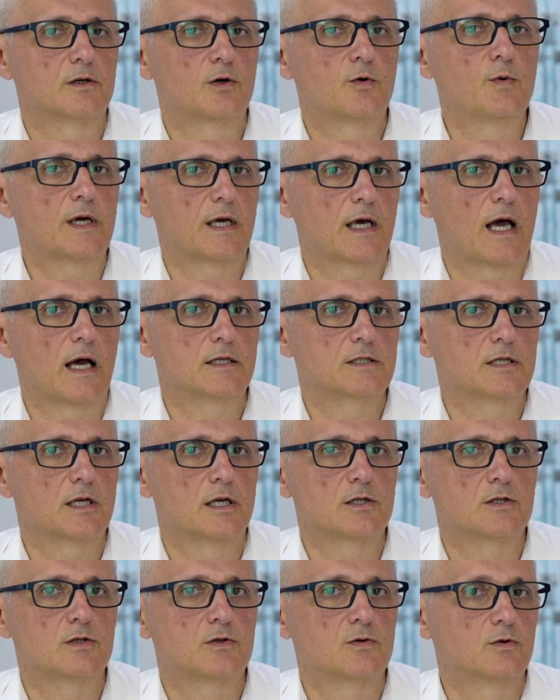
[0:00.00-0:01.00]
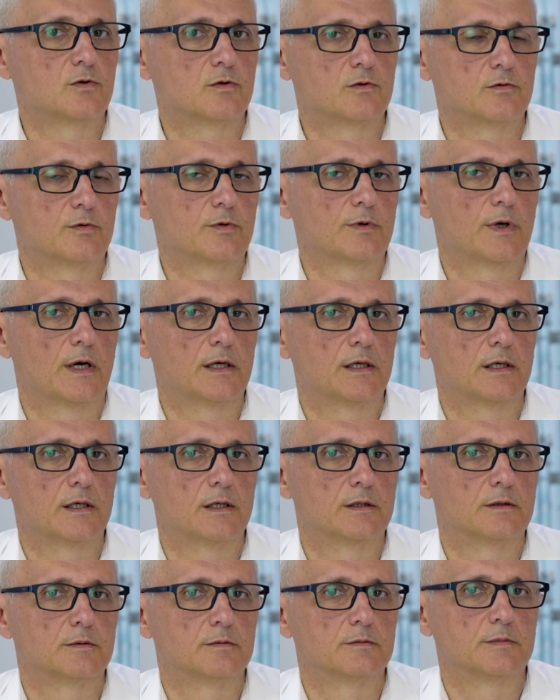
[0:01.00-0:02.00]
quick access to
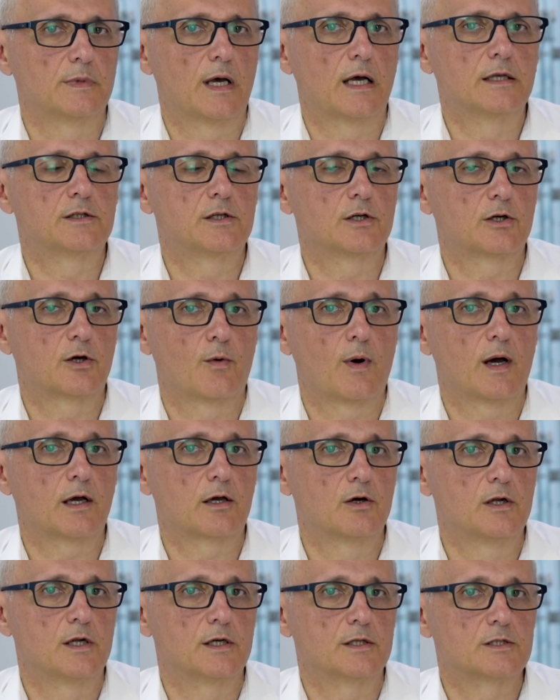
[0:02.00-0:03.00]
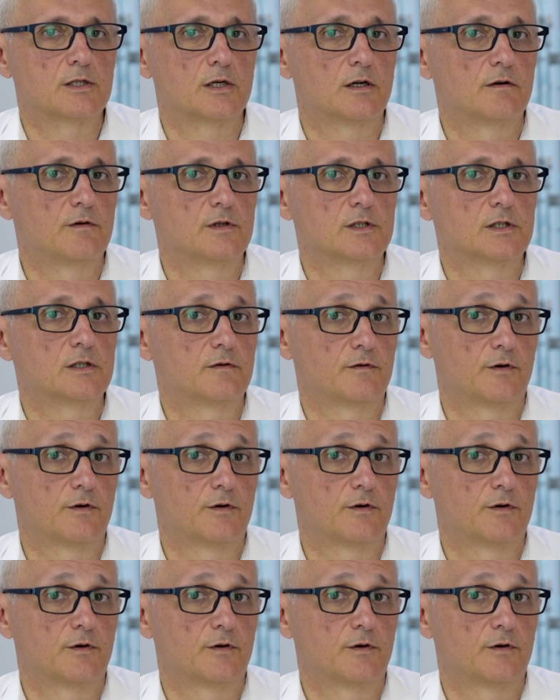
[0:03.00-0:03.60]
anticoagulant services,